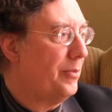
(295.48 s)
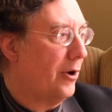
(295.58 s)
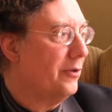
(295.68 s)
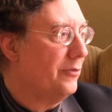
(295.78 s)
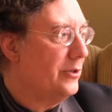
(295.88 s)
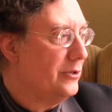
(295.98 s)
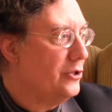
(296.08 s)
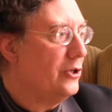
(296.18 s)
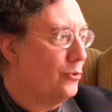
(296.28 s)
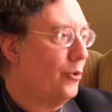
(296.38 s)
part of the
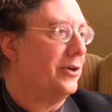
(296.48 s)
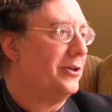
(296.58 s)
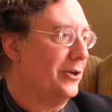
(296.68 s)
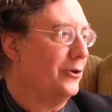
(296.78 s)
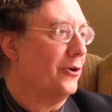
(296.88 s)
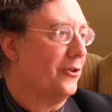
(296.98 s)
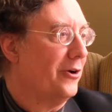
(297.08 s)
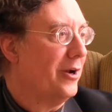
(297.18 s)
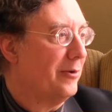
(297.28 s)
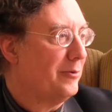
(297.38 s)
G20, you know,
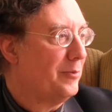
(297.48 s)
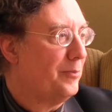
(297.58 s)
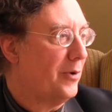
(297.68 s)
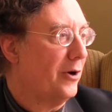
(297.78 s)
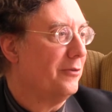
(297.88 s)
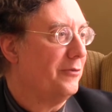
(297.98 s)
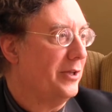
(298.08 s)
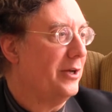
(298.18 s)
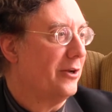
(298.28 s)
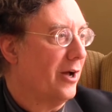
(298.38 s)
they're not part of the
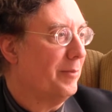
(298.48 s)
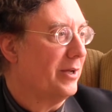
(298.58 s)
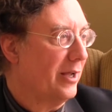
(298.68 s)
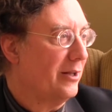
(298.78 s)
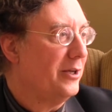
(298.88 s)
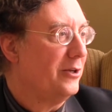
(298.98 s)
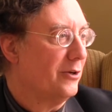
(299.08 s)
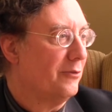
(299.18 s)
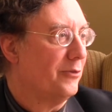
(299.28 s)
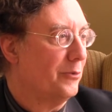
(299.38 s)
economic elite
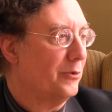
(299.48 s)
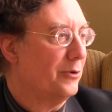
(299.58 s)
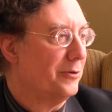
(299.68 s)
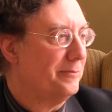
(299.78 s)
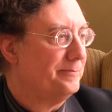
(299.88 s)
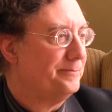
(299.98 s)
of the world.